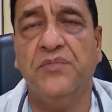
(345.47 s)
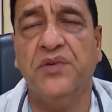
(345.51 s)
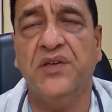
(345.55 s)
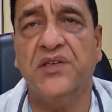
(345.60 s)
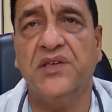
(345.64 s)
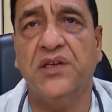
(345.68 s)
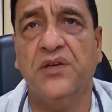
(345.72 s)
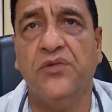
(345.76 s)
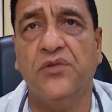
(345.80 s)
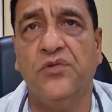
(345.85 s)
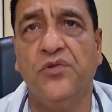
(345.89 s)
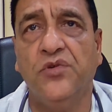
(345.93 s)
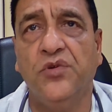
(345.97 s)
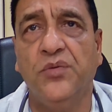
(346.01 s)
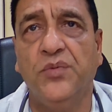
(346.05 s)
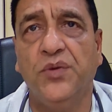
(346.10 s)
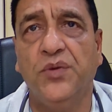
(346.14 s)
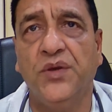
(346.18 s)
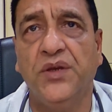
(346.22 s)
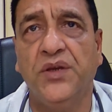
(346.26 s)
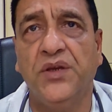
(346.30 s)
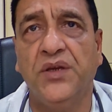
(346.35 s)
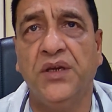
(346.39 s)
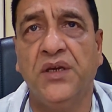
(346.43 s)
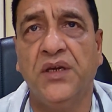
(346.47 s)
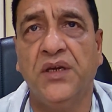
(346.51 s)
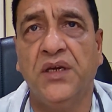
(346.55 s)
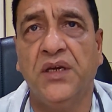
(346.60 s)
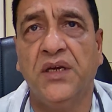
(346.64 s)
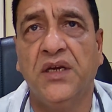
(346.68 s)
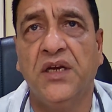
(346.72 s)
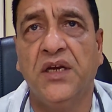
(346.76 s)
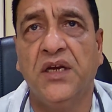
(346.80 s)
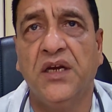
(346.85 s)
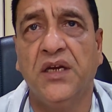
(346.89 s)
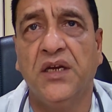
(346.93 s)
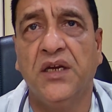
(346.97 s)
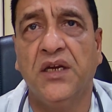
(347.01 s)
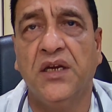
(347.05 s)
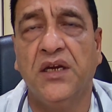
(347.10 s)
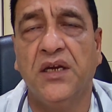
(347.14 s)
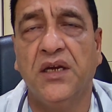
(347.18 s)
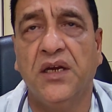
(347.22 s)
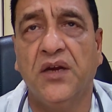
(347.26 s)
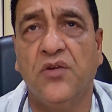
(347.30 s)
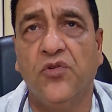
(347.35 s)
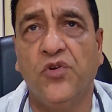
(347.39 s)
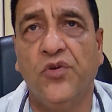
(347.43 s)
Patient
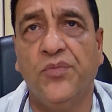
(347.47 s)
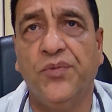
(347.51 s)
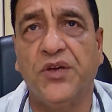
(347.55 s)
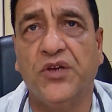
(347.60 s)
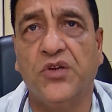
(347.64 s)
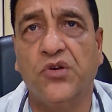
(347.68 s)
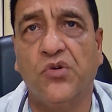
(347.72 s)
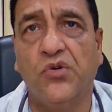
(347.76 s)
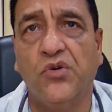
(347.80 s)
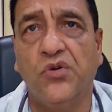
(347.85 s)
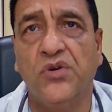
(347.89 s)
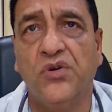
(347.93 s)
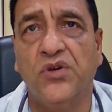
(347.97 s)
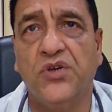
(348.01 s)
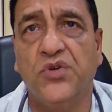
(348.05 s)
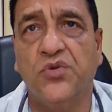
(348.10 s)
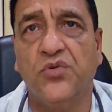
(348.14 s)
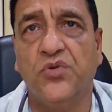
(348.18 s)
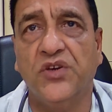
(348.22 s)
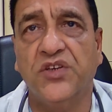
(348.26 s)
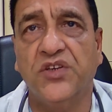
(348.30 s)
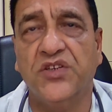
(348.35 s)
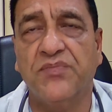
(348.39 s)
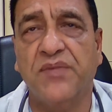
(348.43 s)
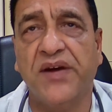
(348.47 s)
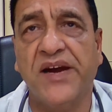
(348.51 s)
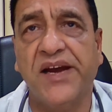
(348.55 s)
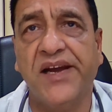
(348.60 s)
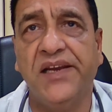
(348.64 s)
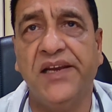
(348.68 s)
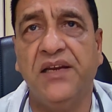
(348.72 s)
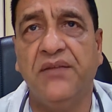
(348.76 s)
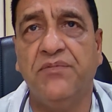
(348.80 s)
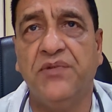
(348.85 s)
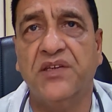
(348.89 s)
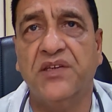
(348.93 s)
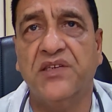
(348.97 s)
will be told to smile.